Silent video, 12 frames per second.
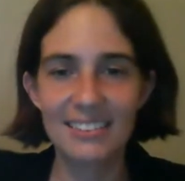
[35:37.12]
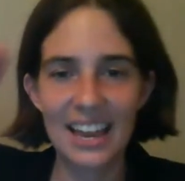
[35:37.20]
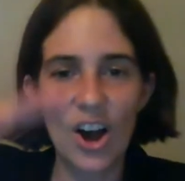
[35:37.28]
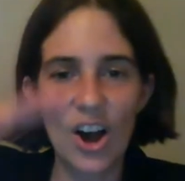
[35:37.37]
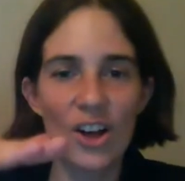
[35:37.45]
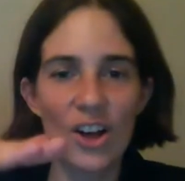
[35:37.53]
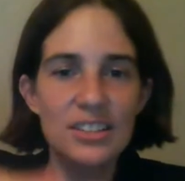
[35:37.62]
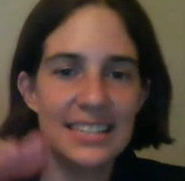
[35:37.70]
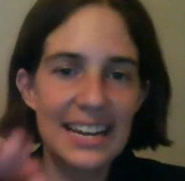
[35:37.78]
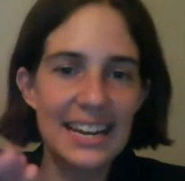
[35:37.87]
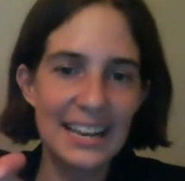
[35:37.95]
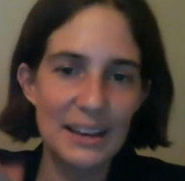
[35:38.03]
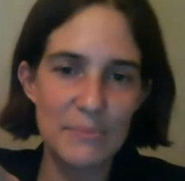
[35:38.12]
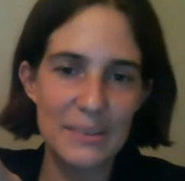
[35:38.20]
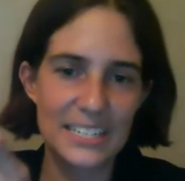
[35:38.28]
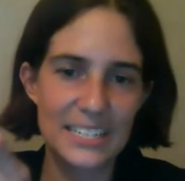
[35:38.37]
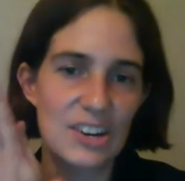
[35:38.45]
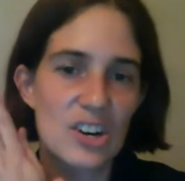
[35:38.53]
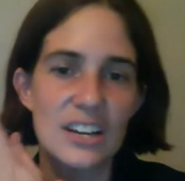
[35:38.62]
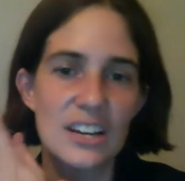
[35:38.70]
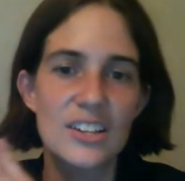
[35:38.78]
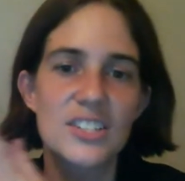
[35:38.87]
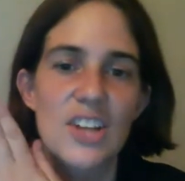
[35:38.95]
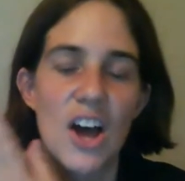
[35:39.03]
like all sitting
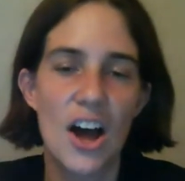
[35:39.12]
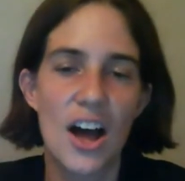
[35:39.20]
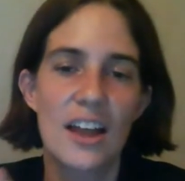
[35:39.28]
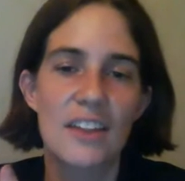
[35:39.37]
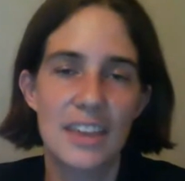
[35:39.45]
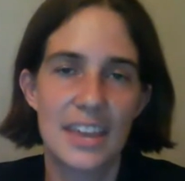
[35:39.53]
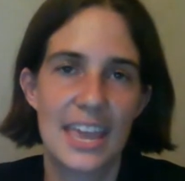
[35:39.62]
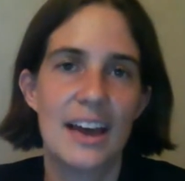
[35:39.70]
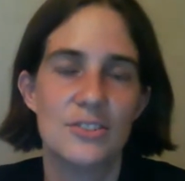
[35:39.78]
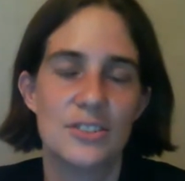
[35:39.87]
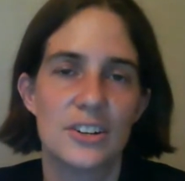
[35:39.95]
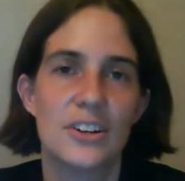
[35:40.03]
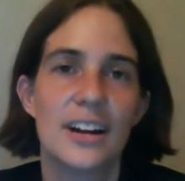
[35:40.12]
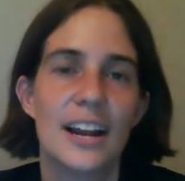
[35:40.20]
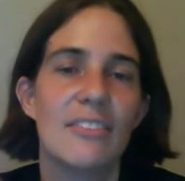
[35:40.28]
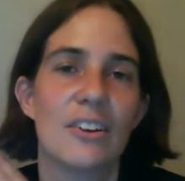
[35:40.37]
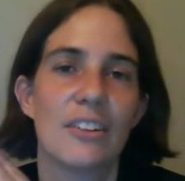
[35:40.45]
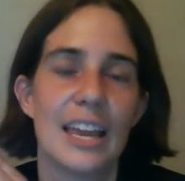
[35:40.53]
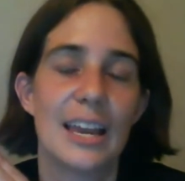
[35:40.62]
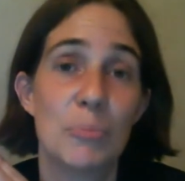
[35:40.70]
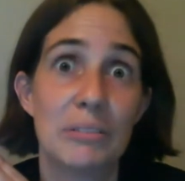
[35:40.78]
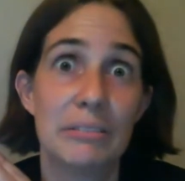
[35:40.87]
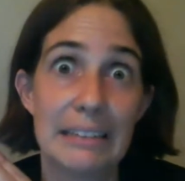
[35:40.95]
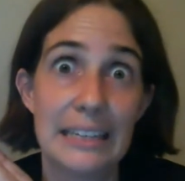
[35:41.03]
materials on the counter, and they're like,
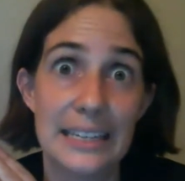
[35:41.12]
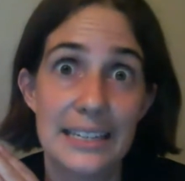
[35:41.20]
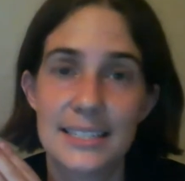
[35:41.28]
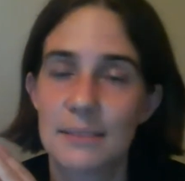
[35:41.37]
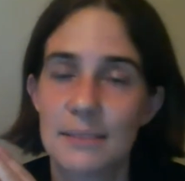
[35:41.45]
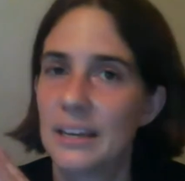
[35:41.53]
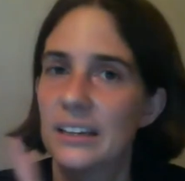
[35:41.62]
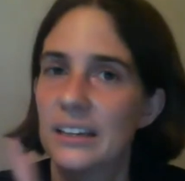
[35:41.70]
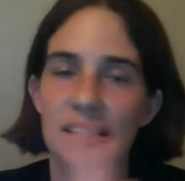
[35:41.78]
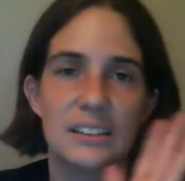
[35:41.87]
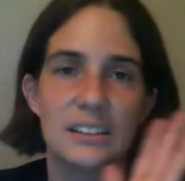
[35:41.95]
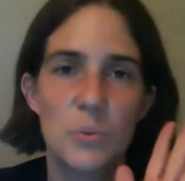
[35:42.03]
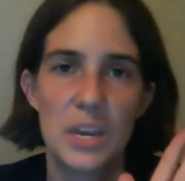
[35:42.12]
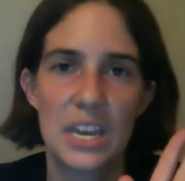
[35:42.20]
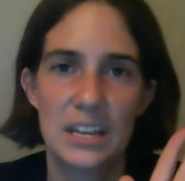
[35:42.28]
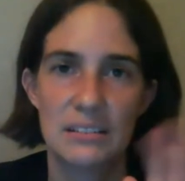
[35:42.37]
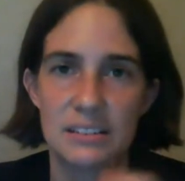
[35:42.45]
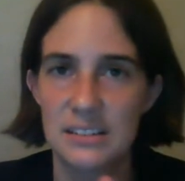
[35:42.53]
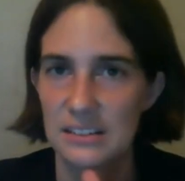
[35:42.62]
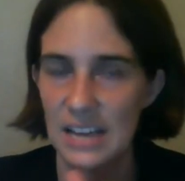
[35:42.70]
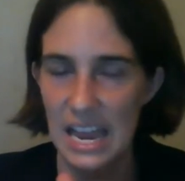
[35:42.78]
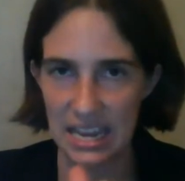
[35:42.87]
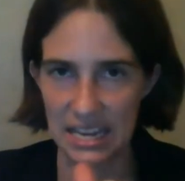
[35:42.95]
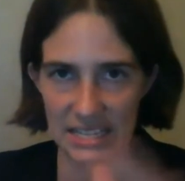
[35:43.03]
please. I'm like, weekend.
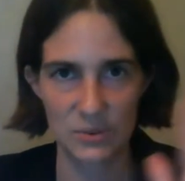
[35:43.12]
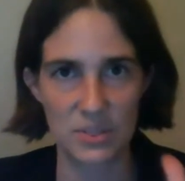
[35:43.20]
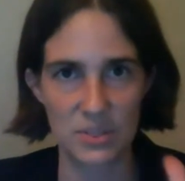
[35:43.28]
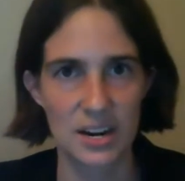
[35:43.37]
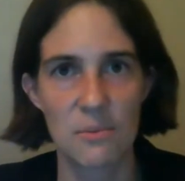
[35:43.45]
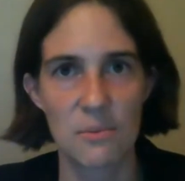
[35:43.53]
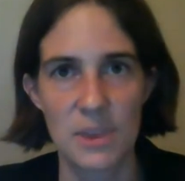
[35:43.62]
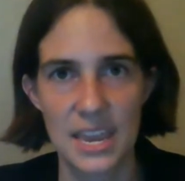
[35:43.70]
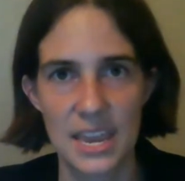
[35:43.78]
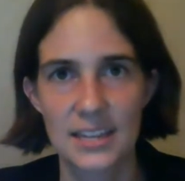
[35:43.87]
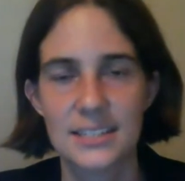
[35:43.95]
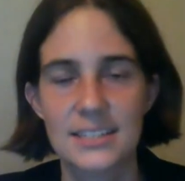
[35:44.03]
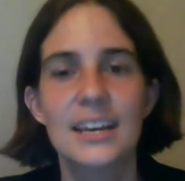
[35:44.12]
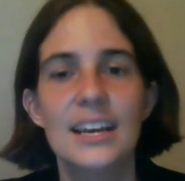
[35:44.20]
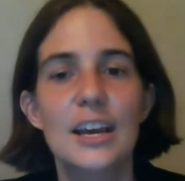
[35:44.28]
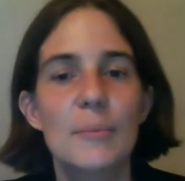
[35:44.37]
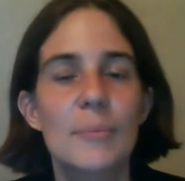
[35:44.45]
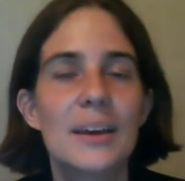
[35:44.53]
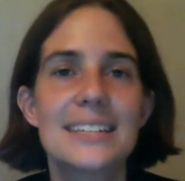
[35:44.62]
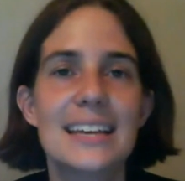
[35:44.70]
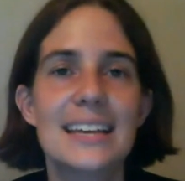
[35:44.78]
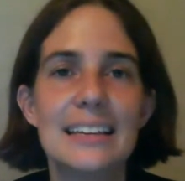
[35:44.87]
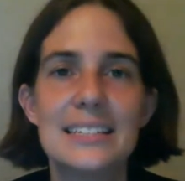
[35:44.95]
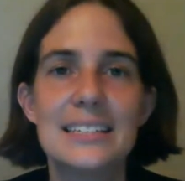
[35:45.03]
I can do with it on the weekend. Because
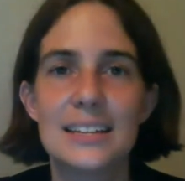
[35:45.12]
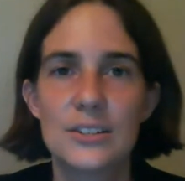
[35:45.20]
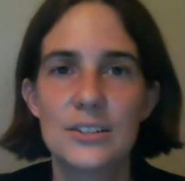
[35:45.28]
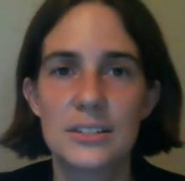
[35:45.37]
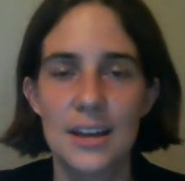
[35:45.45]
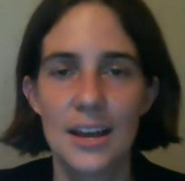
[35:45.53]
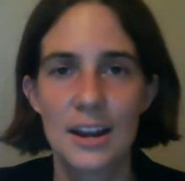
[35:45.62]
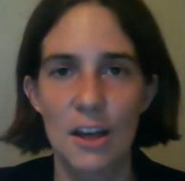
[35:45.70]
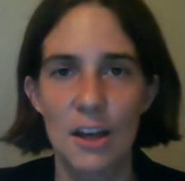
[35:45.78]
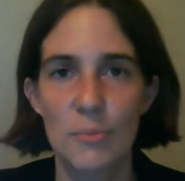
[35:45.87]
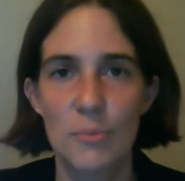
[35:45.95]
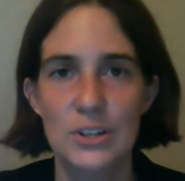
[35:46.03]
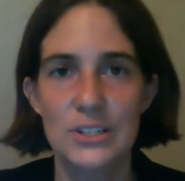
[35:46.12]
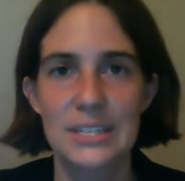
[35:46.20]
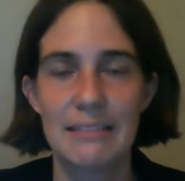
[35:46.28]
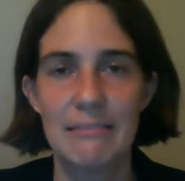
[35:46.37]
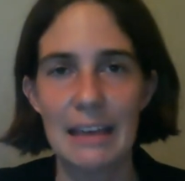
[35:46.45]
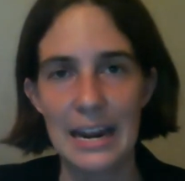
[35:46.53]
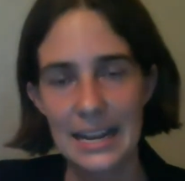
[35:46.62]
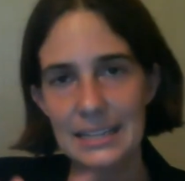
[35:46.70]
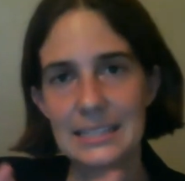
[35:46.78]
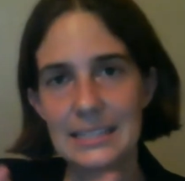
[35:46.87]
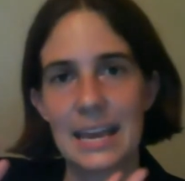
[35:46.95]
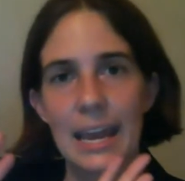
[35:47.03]
at least there's another person that I
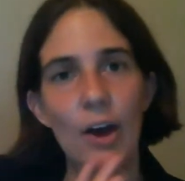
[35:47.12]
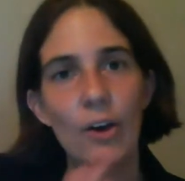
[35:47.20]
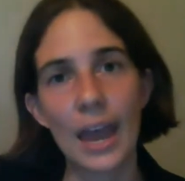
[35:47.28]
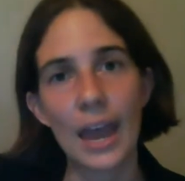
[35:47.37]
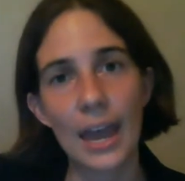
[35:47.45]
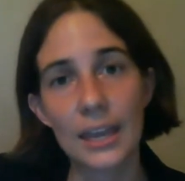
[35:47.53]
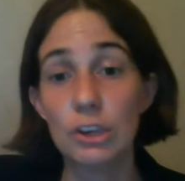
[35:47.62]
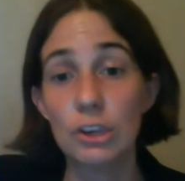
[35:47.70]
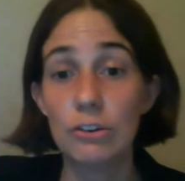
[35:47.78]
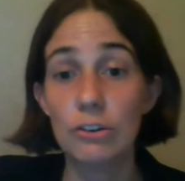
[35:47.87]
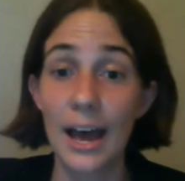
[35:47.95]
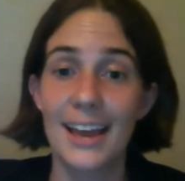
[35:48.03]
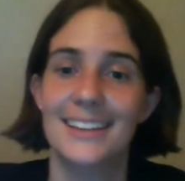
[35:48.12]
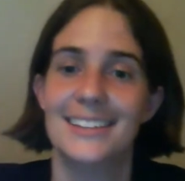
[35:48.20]
can say, okay, you guys,